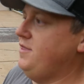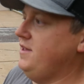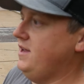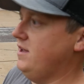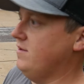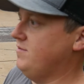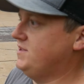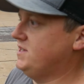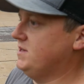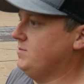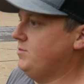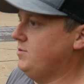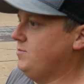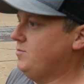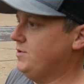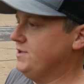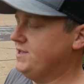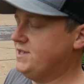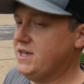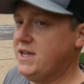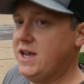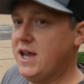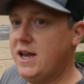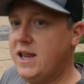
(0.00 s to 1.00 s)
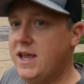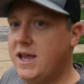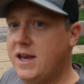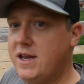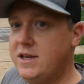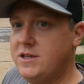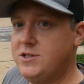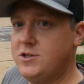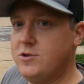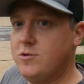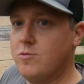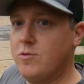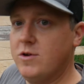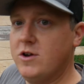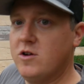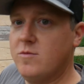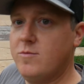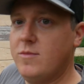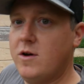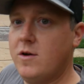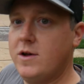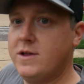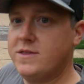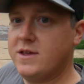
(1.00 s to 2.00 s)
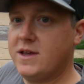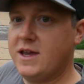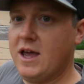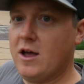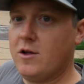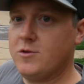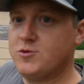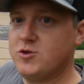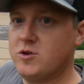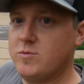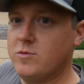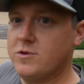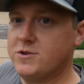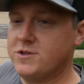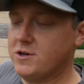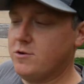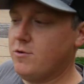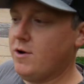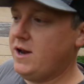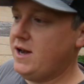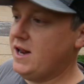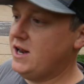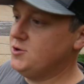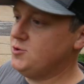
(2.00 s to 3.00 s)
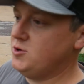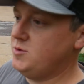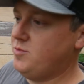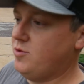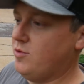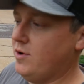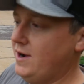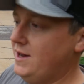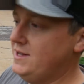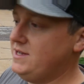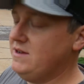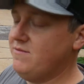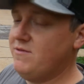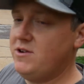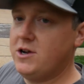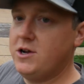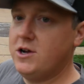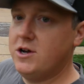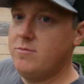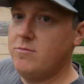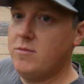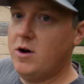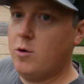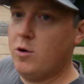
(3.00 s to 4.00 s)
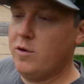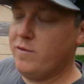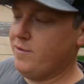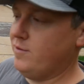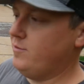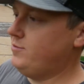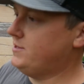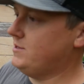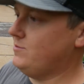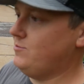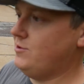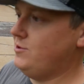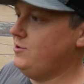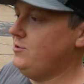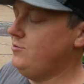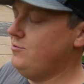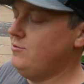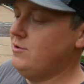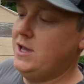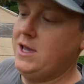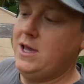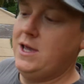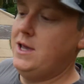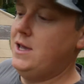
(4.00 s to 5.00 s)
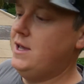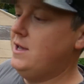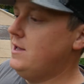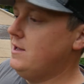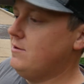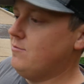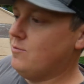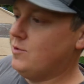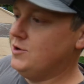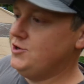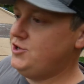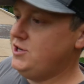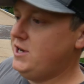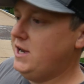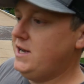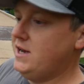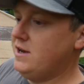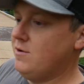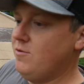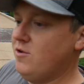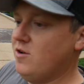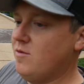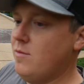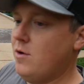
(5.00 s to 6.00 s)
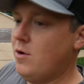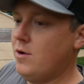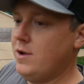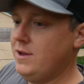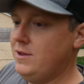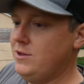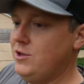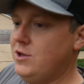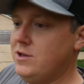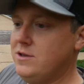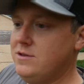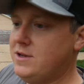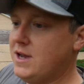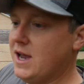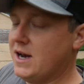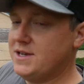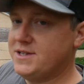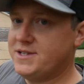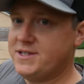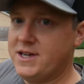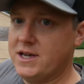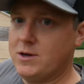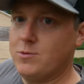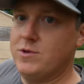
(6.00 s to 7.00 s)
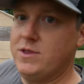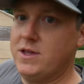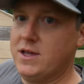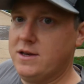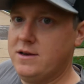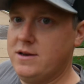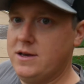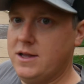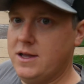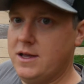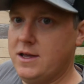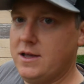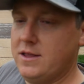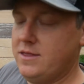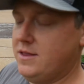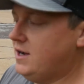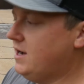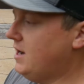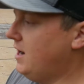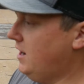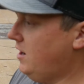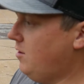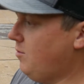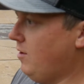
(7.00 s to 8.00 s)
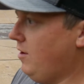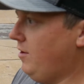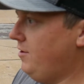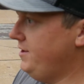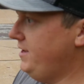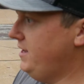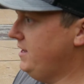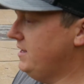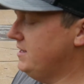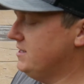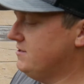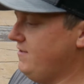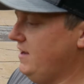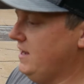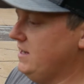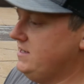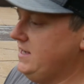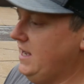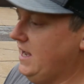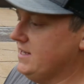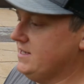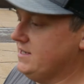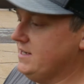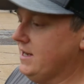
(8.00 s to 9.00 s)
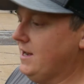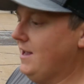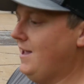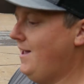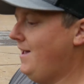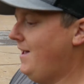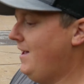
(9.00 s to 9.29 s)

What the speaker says: think if someone wants to get into real mowing, the Cal Trimmer is a great entry point. It's even a good mower for someone who, once you get into real mowing, you can kind of stick with it. The cut quality is fantastic.